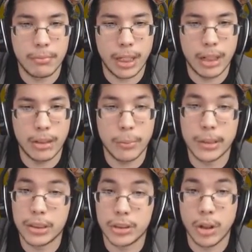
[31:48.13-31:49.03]
don't know, but
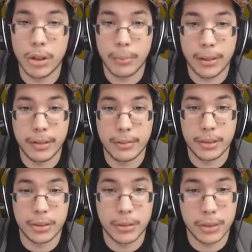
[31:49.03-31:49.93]
there's an orange berry, which
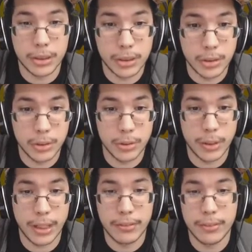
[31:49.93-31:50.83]
is always cool to
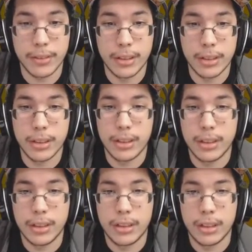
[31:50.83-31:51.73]
have.
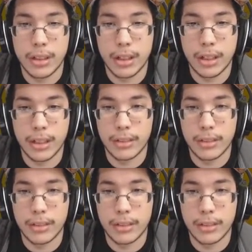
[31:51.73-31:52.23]
Alright.